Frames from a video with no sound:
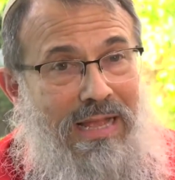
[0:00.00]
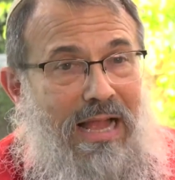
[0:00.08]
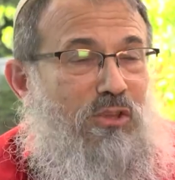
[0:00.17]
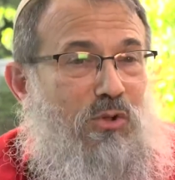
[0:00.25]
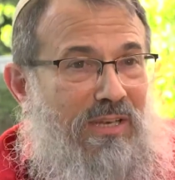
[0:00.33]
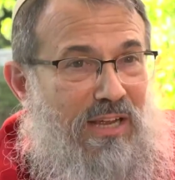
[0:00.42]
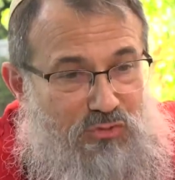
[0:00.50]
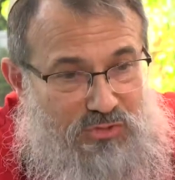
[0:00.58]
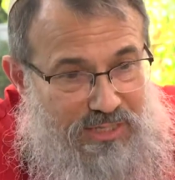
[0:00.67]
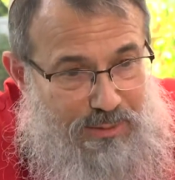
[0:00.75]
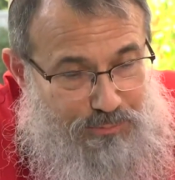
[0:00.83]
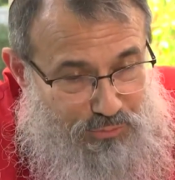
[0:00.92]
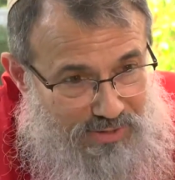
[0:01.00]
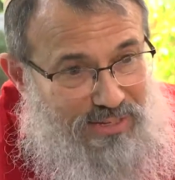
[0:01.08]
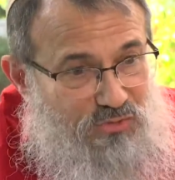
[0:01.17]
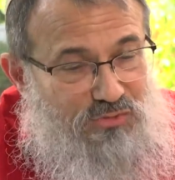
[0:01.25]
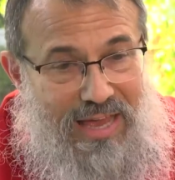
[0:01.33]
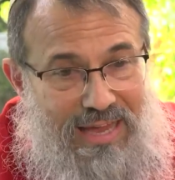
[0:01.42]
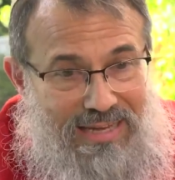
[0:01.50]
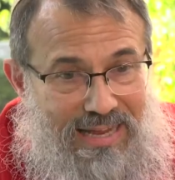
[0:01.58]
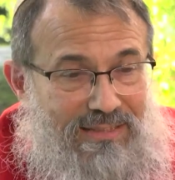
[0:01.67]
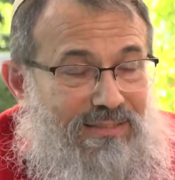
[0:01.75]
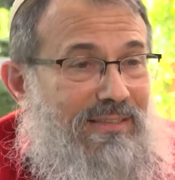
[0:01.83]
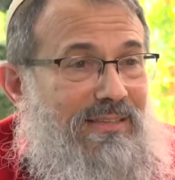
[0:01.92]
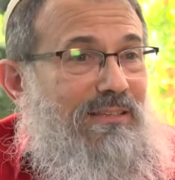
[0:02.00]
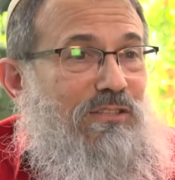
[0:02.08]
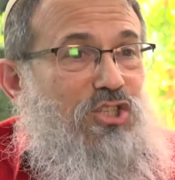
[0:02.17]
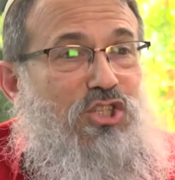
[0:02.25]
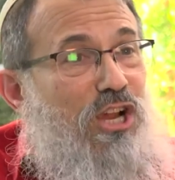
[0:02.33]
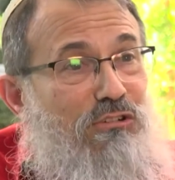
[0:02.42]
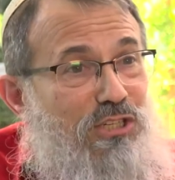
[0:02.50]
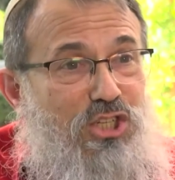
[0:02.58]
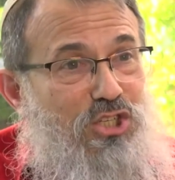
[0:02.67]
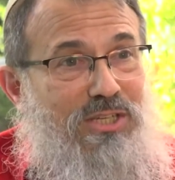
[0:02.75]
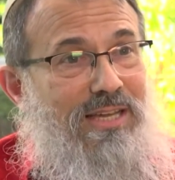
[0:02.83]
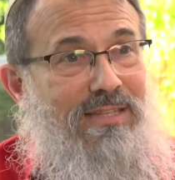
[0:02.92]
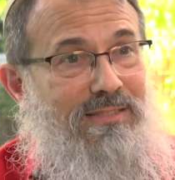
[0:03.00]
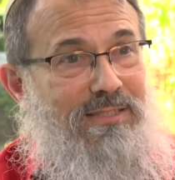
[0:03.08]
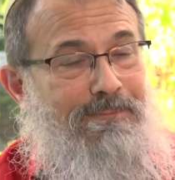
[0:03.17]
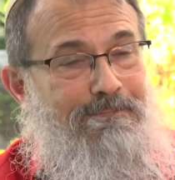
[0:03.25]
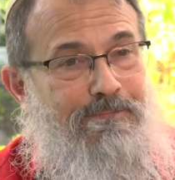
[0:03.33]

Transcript: And you can actually embrace that and cherish it.